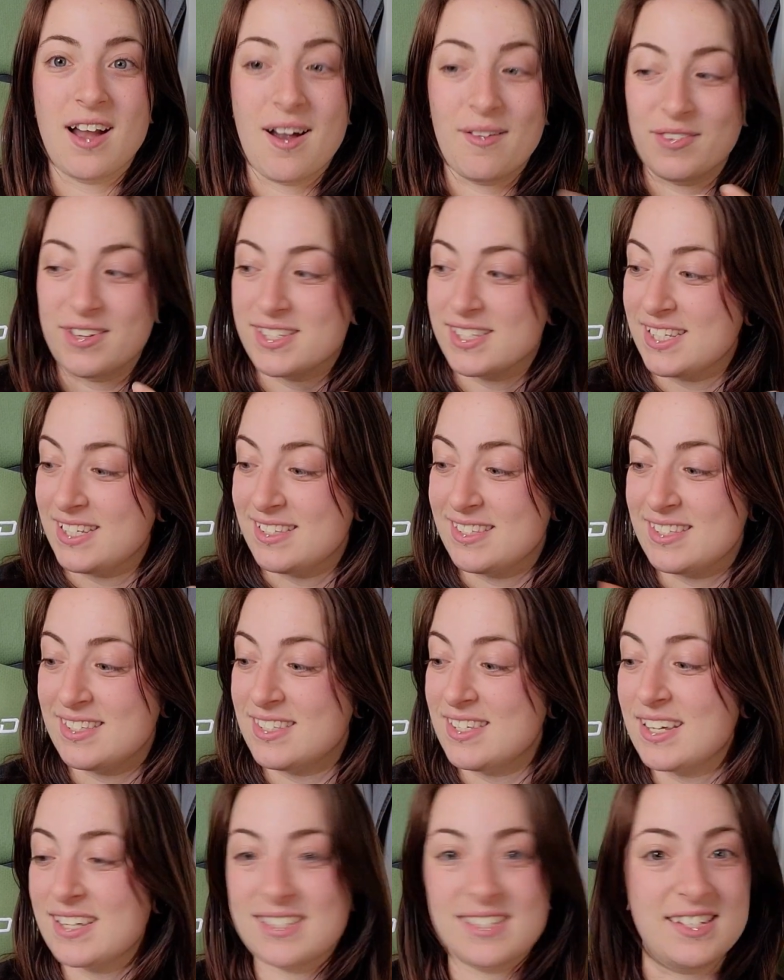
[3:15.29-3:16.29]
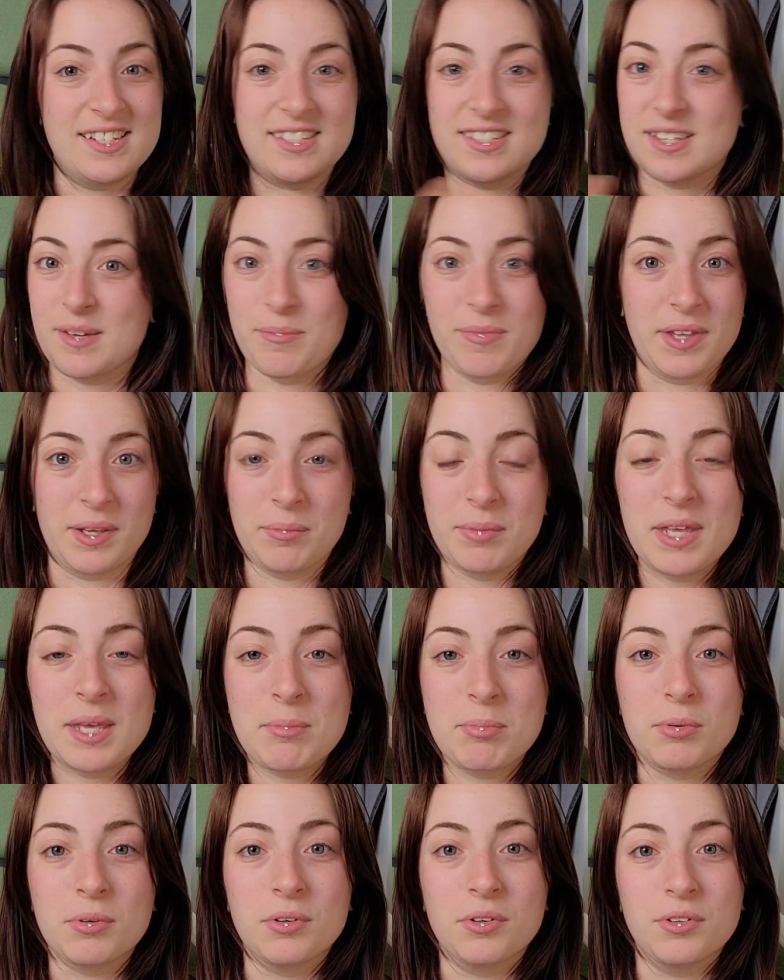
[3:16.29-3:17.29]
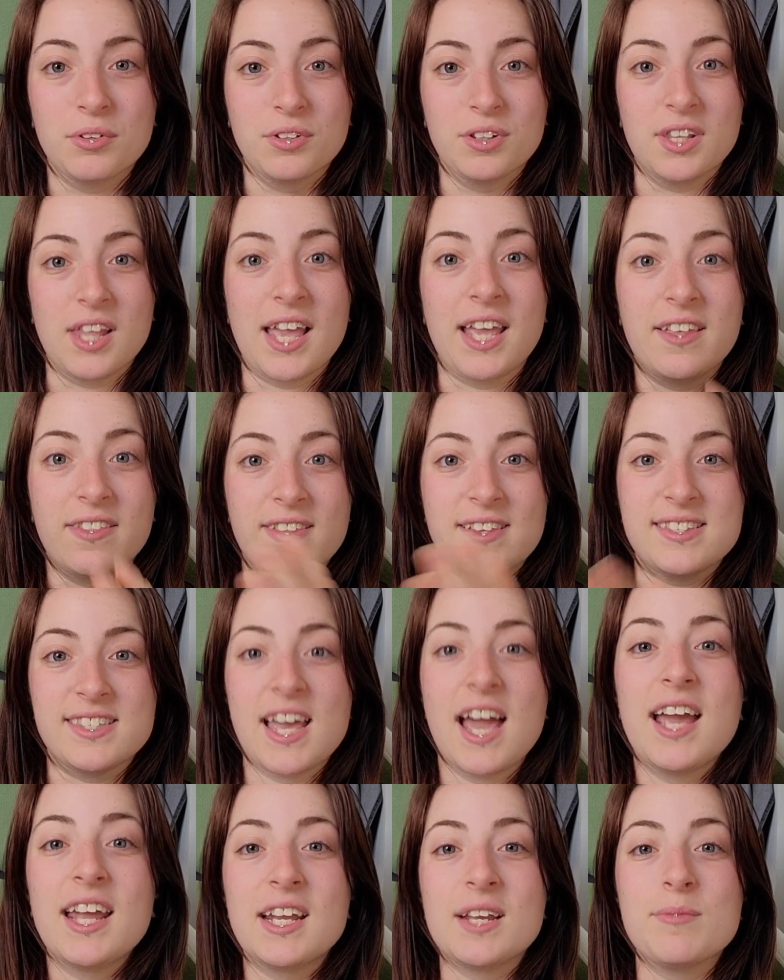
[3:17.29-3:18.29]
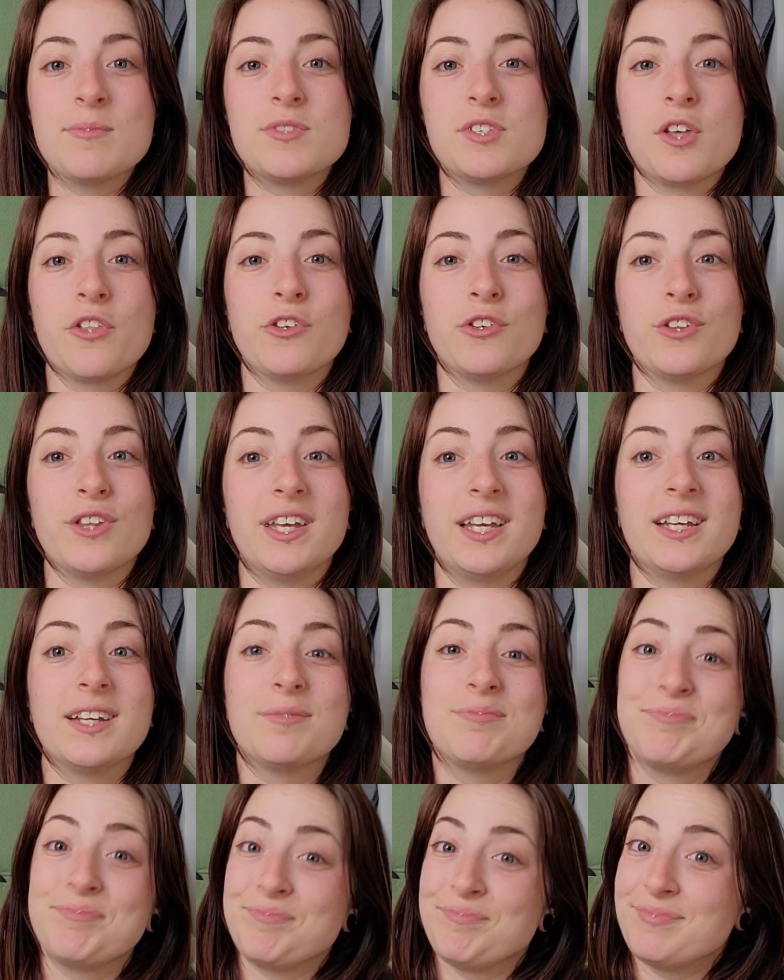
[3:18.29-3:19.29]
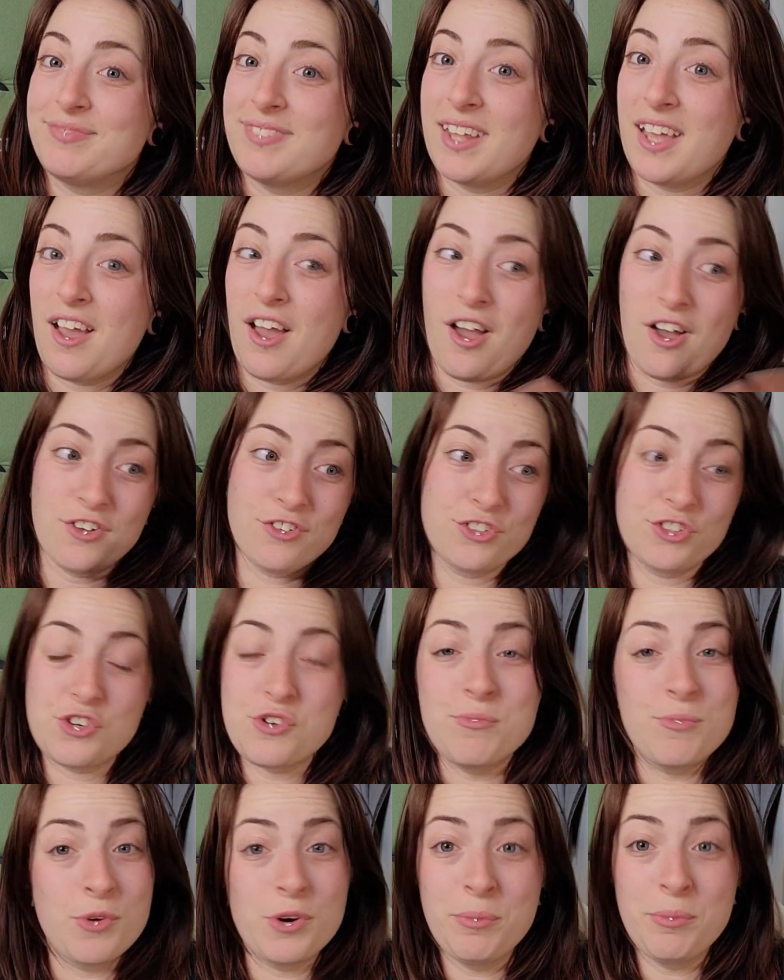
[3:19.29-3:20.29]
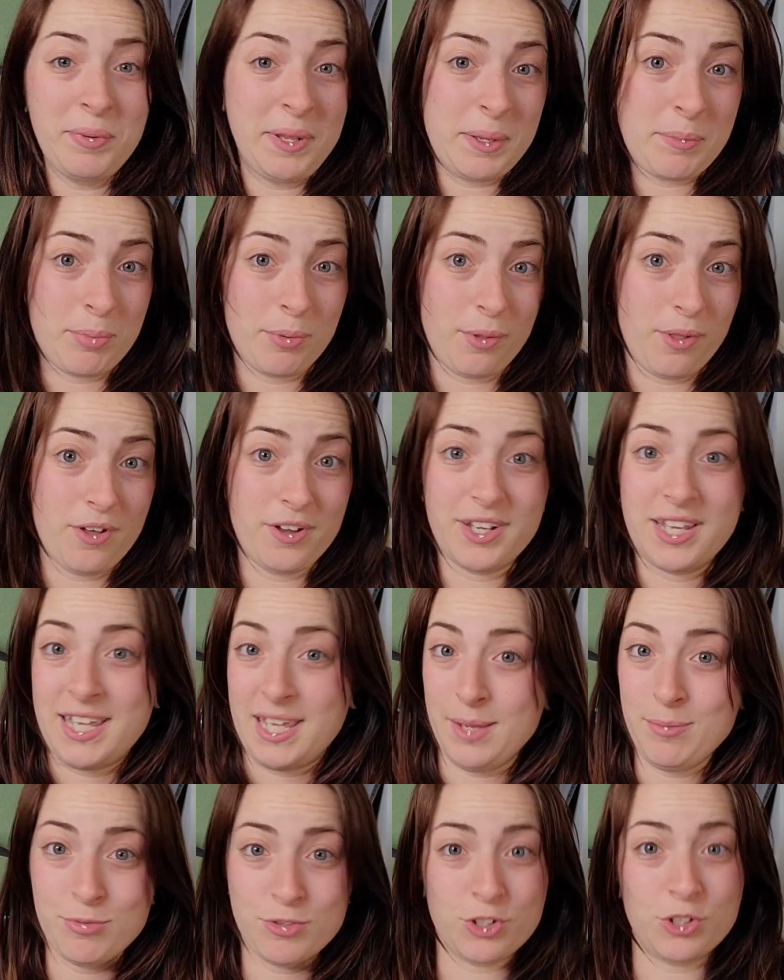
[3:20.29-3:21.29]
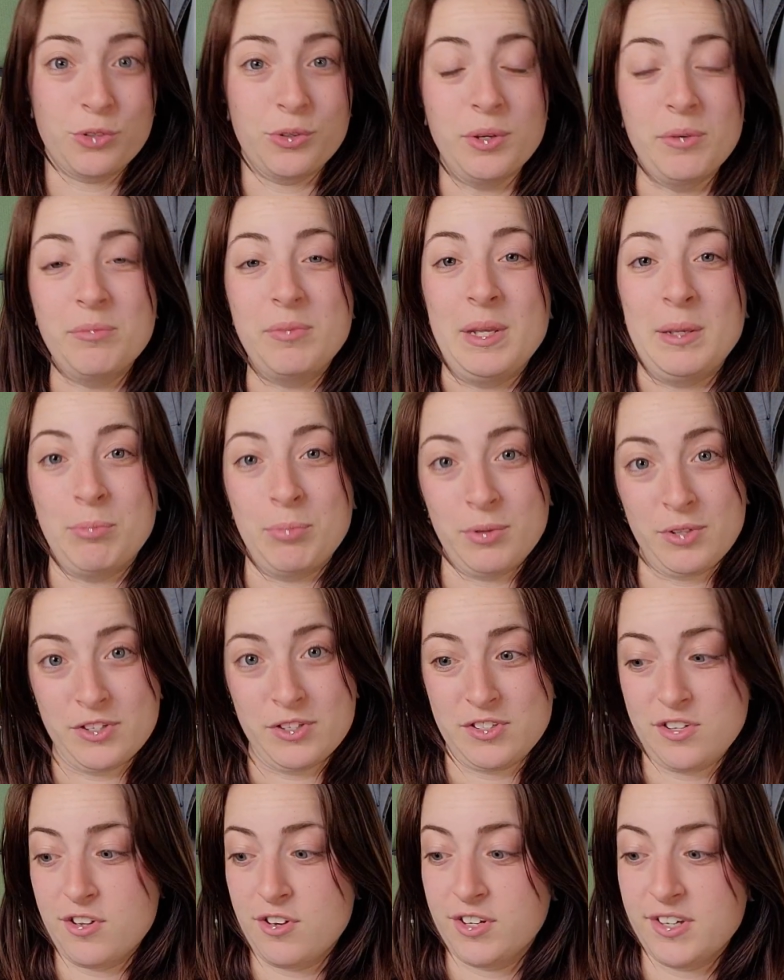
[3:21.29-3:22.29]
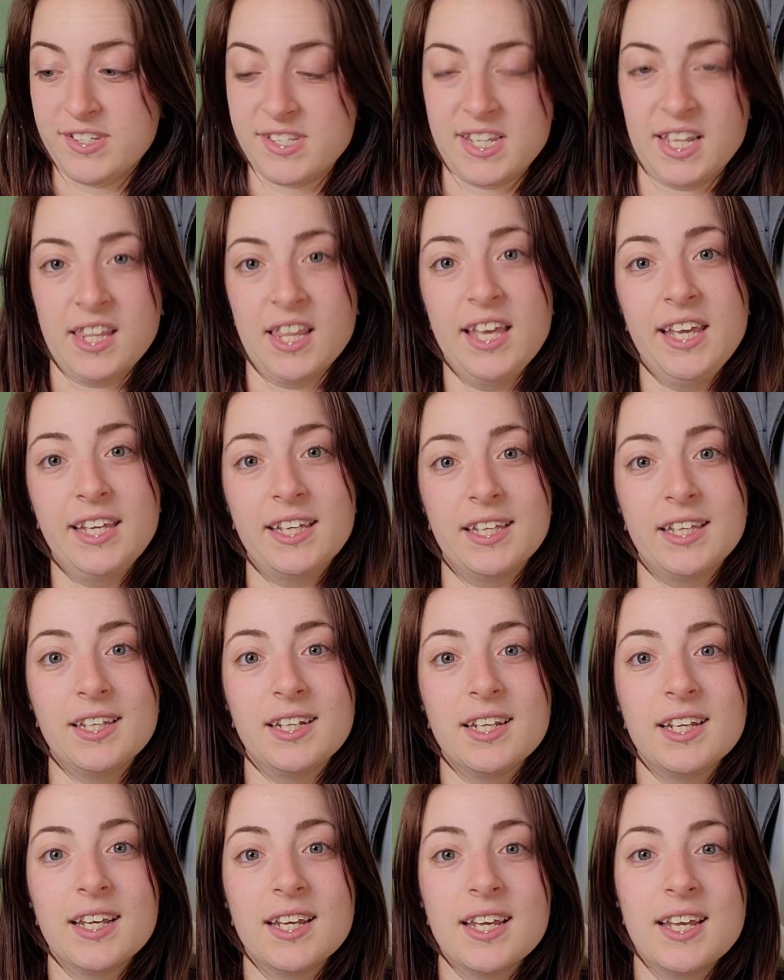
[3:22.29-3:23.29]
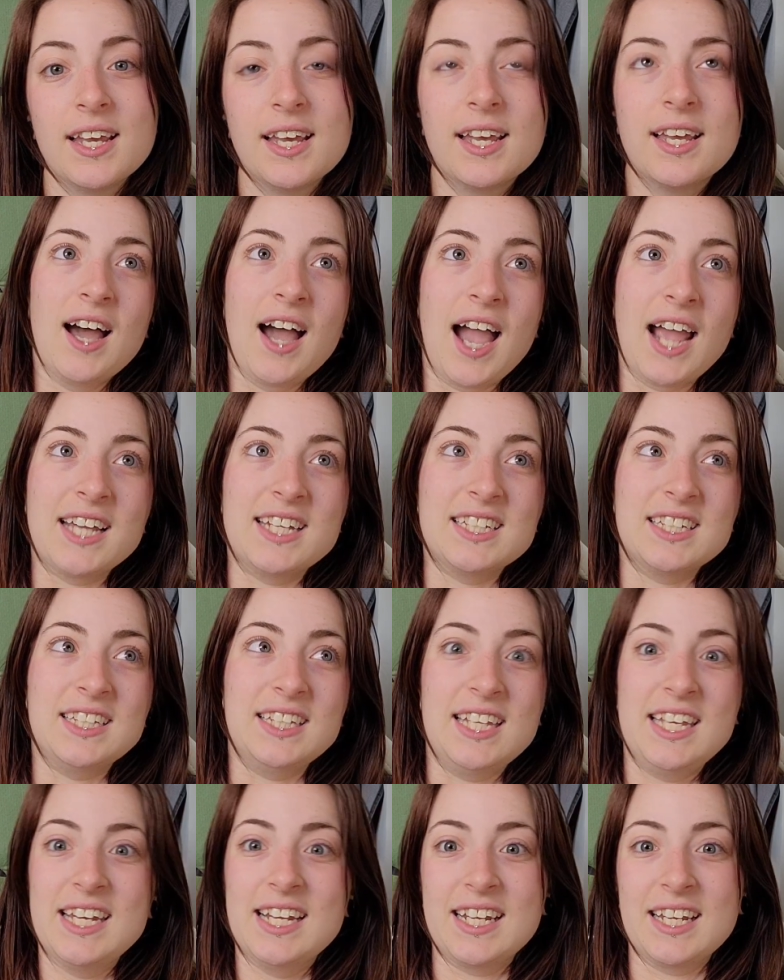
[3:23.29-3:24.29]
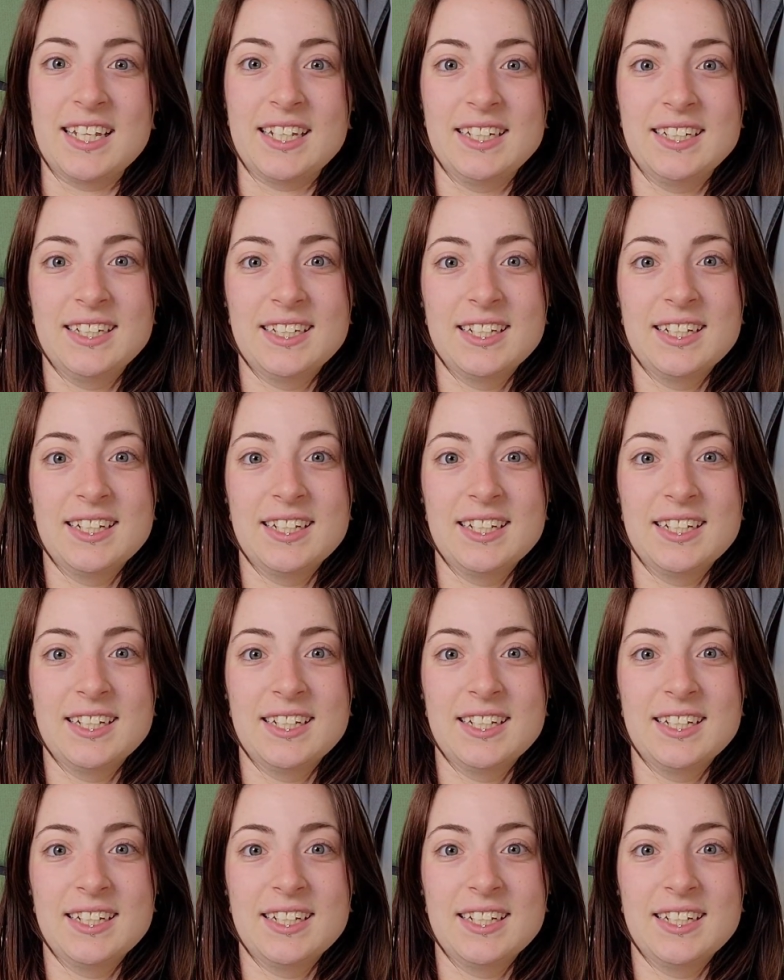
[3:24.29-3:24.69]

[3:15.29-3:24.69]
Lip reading: Obviously 60 something people like this item, so they're like, I'll show more people, I'll keep showing people as long as they like it. I deleted it.